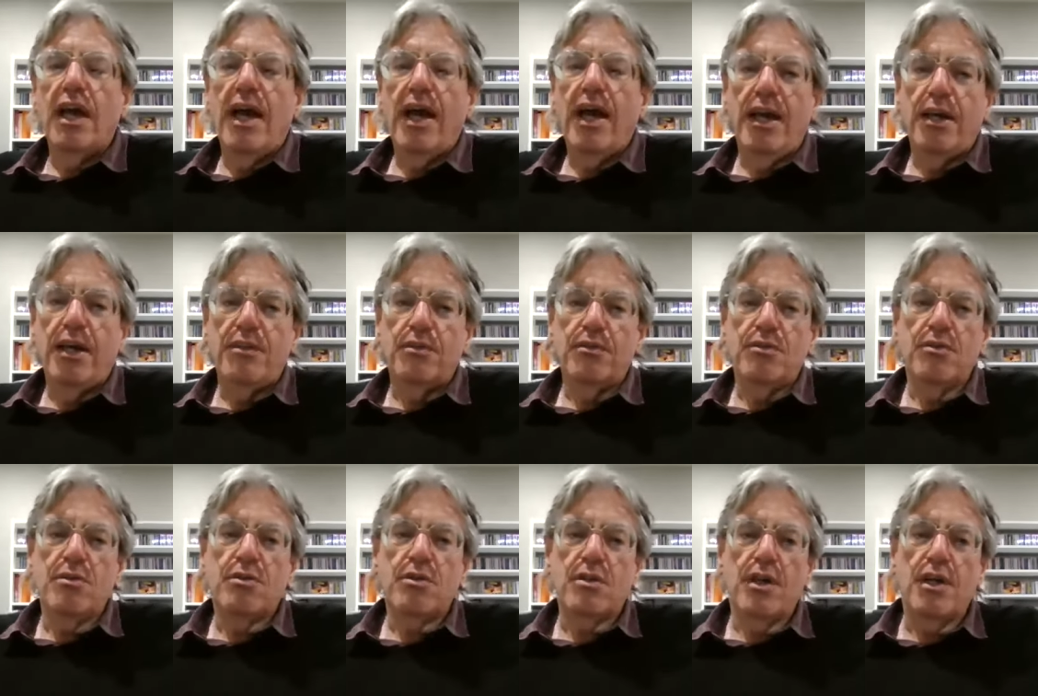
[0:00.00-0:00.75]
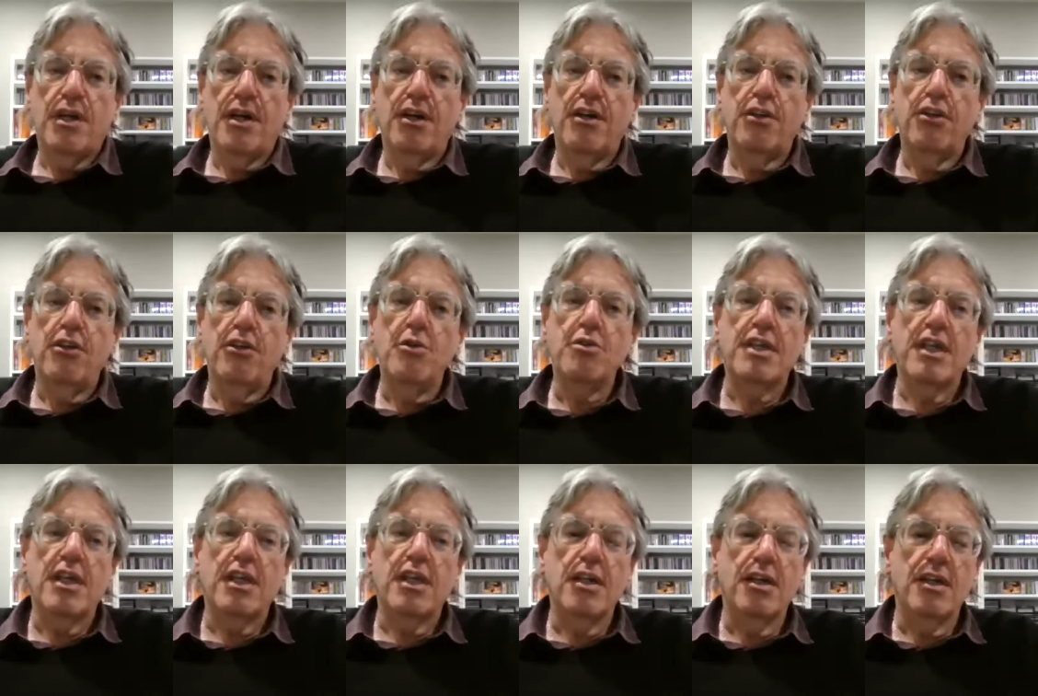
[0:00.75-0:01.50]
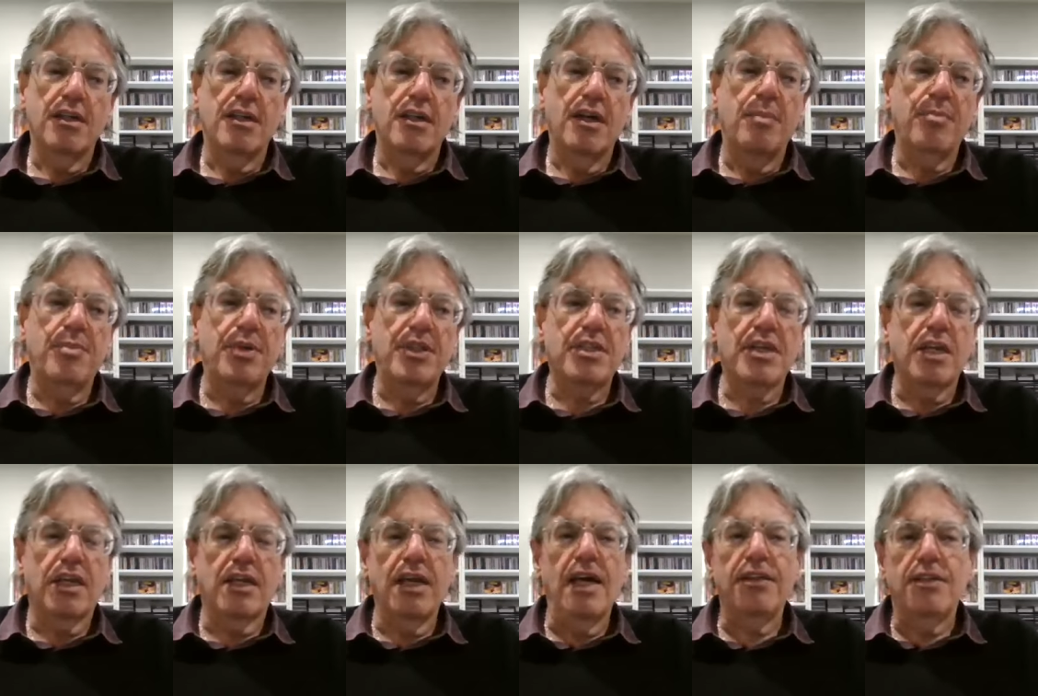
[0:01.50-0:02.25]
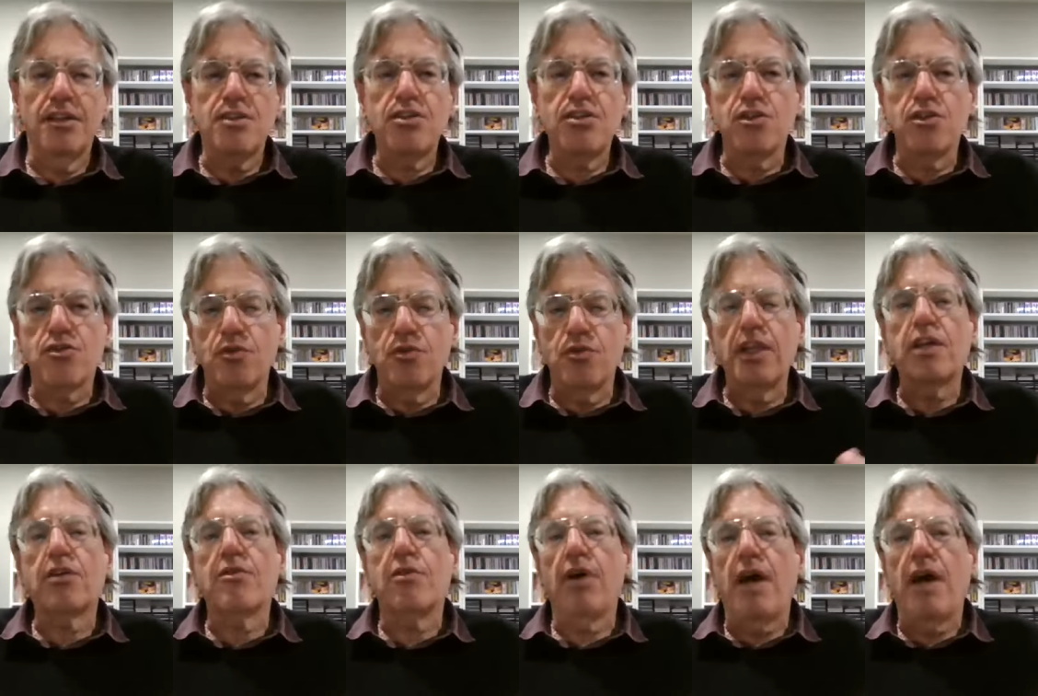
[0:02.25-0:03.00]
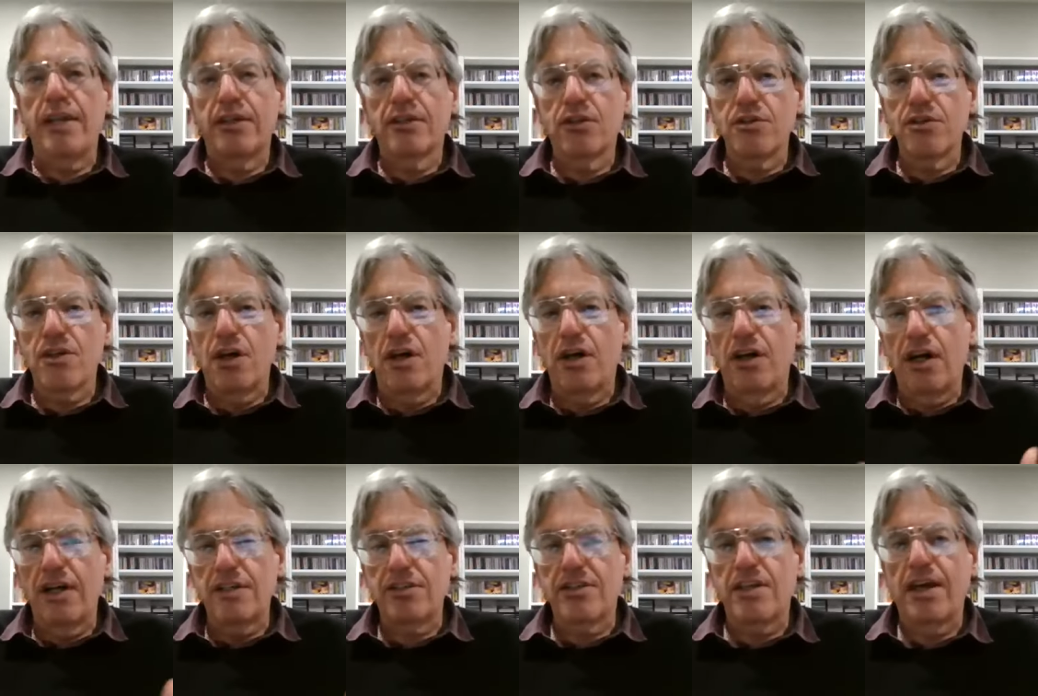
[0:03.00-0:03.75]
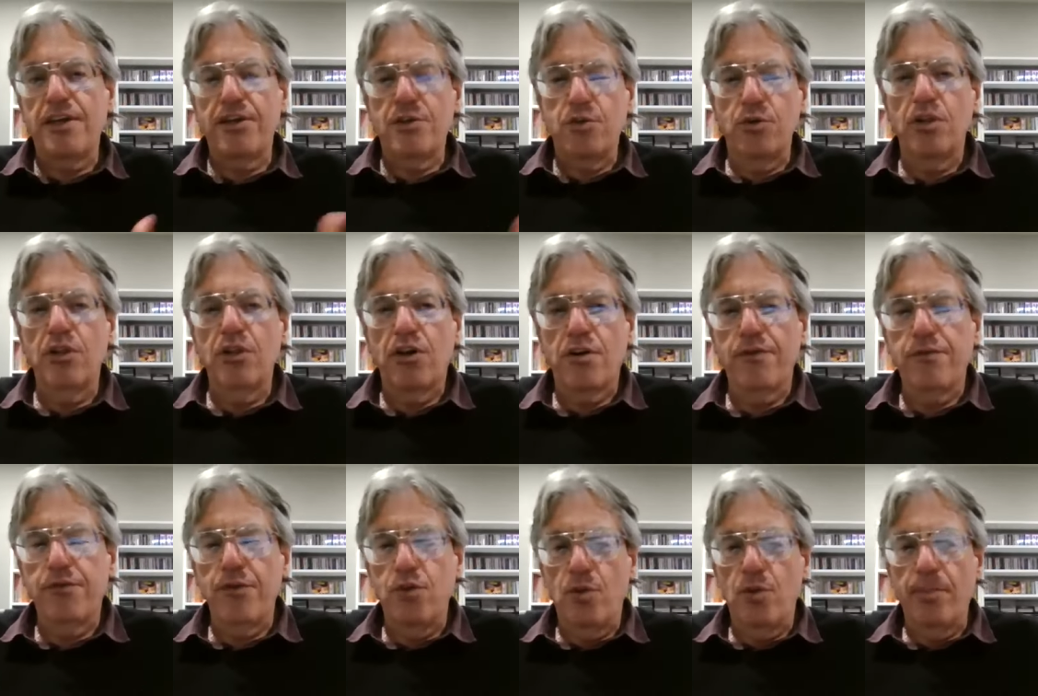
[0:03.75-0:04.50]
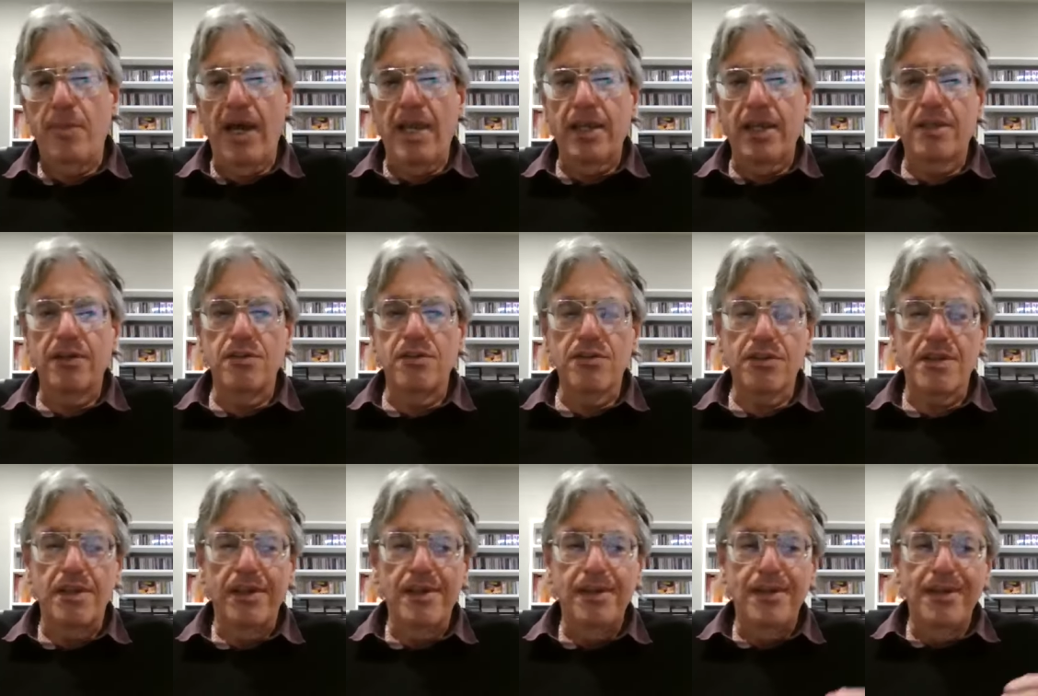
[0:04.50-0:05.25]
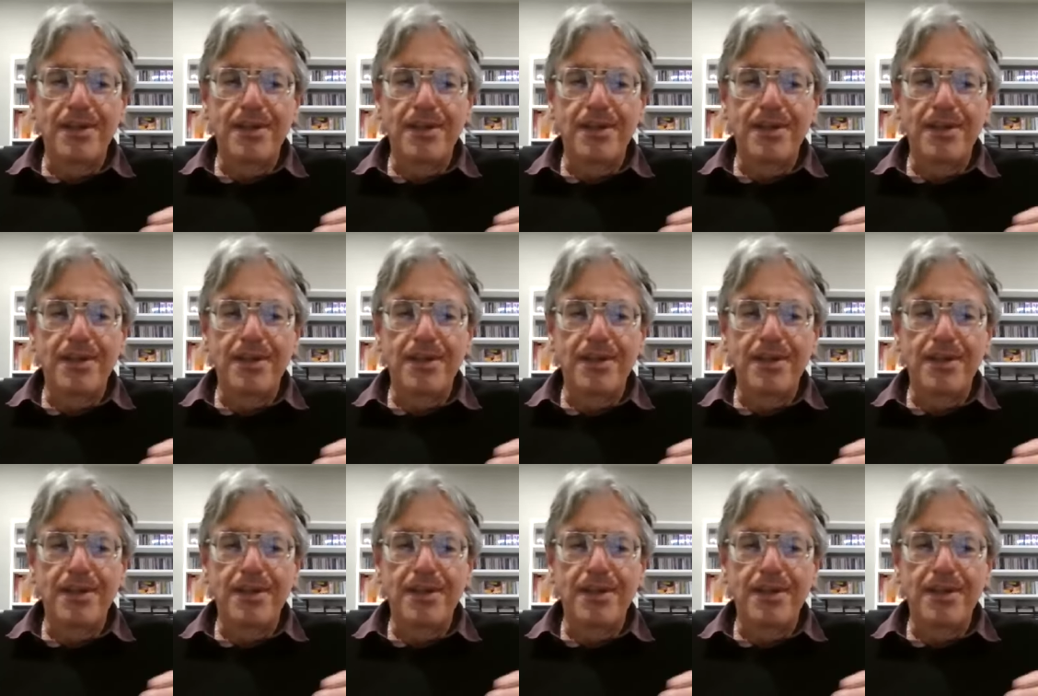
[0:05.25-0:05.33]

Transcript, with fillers: and uh, using a, a particular. And this is really great because I, I say to a lot of filmmakers